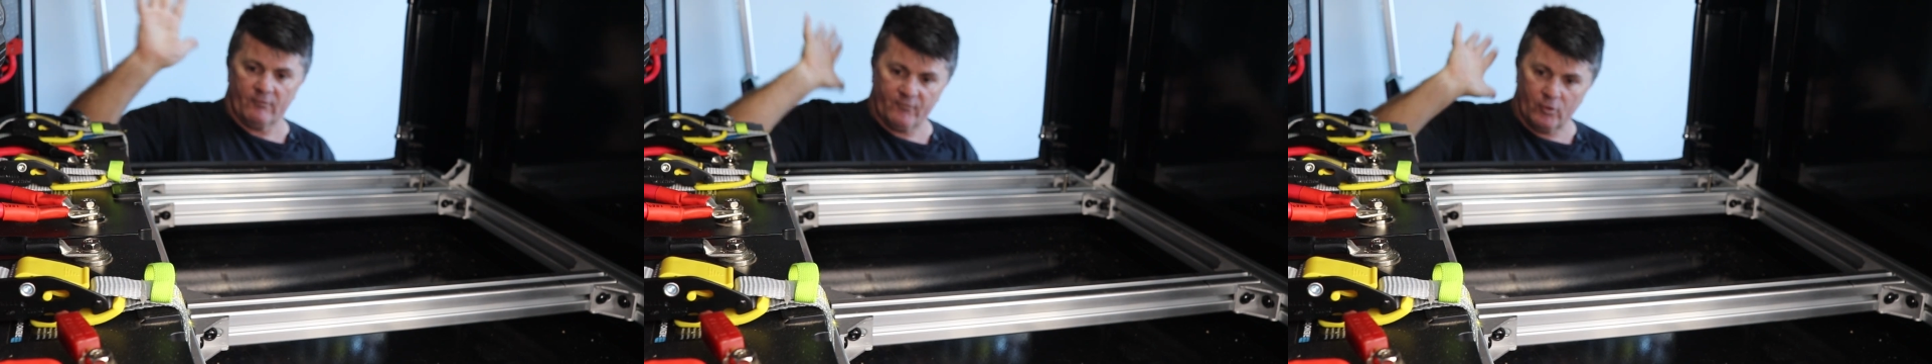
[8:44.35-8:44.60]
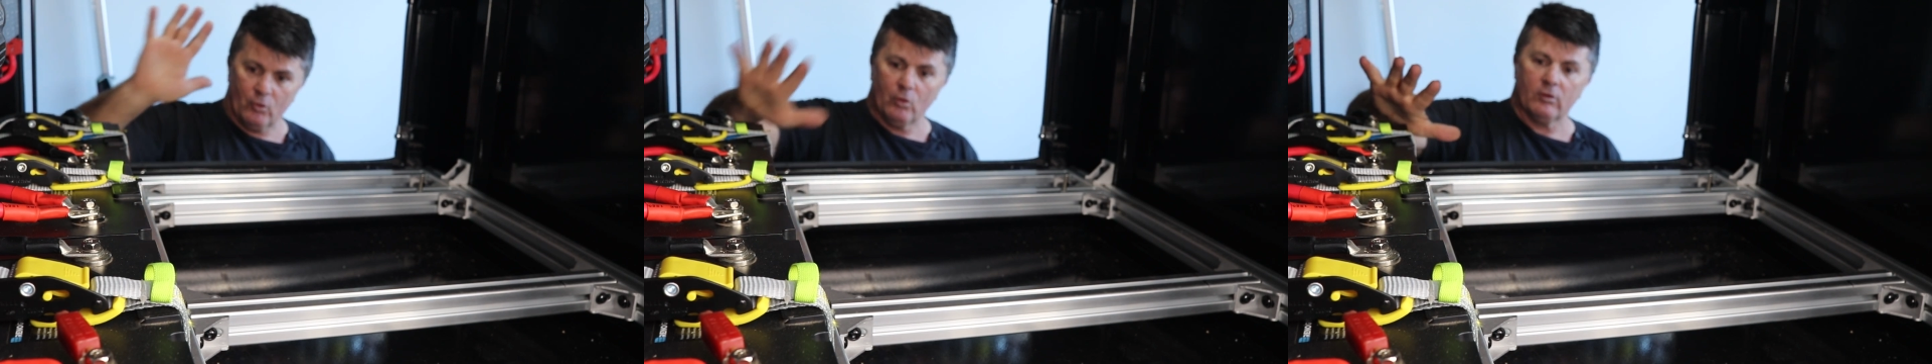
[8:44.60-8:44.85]
I've
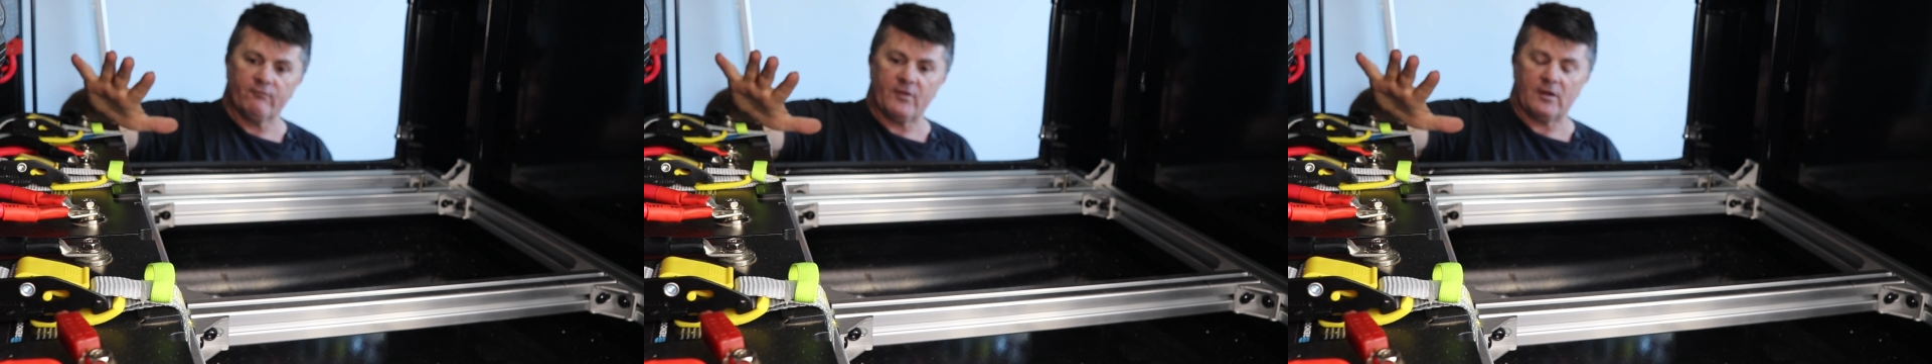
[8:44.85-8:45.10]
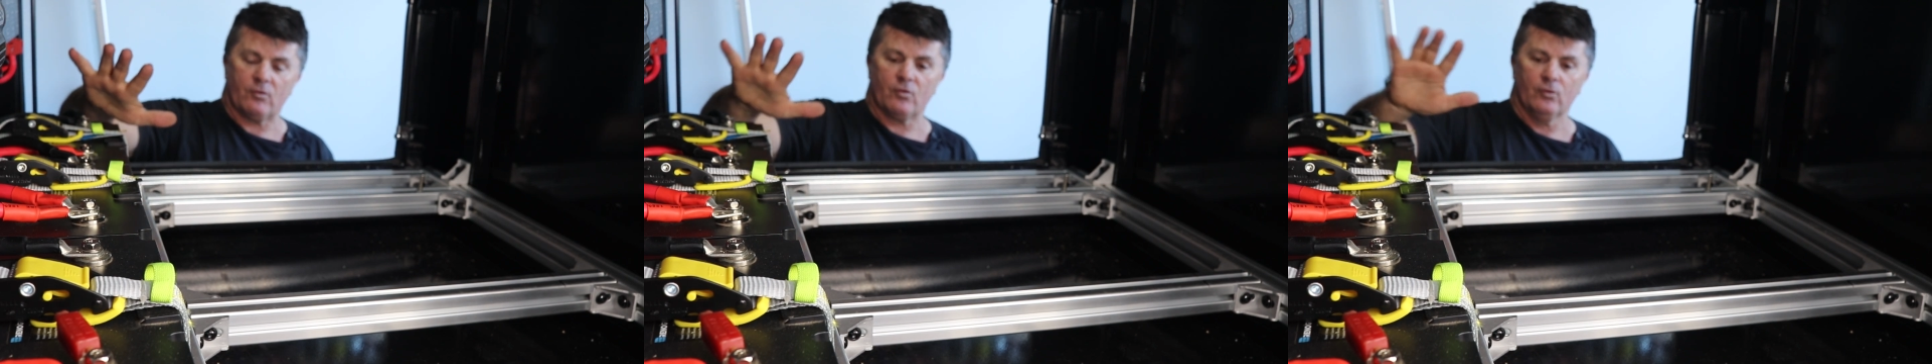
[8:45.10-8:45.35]
got all of
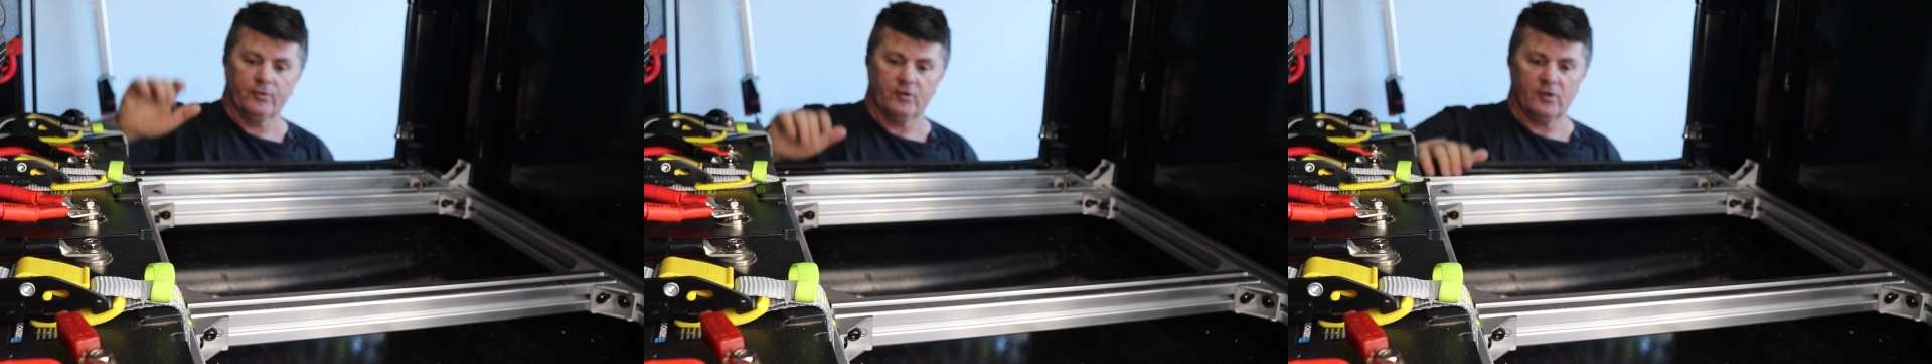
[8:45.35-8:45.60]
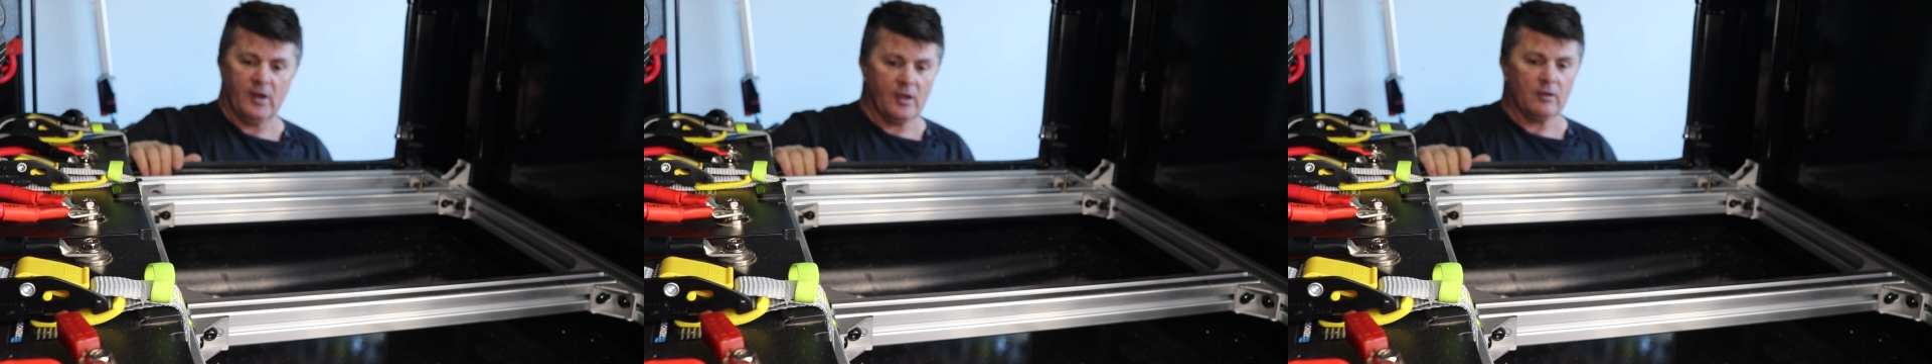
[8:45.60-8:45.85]
that
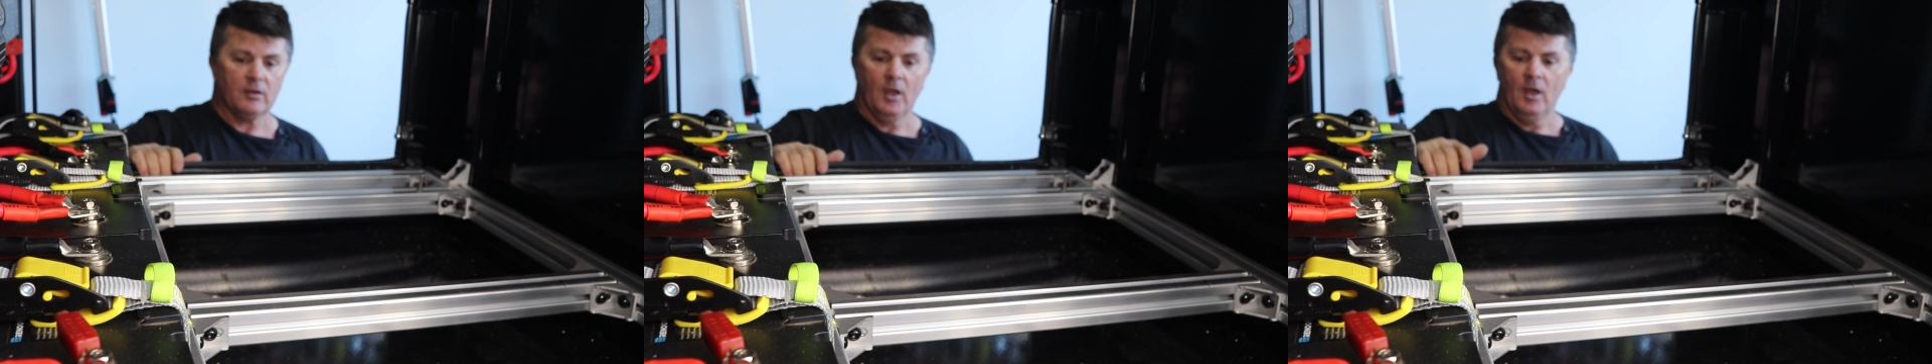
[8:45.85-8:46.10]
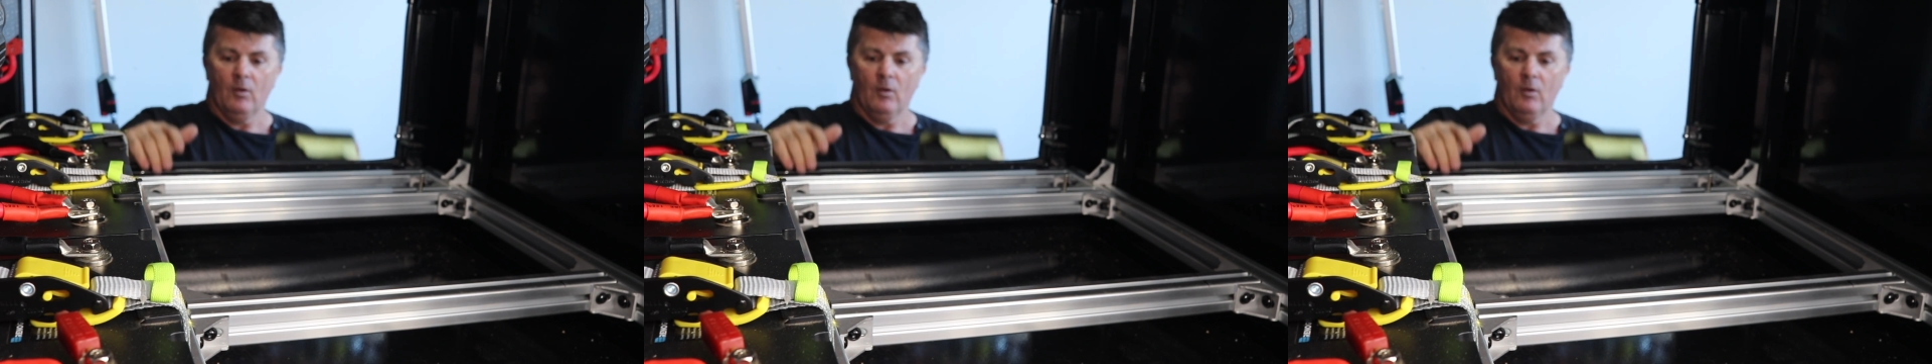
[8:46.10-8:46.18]
sorted now.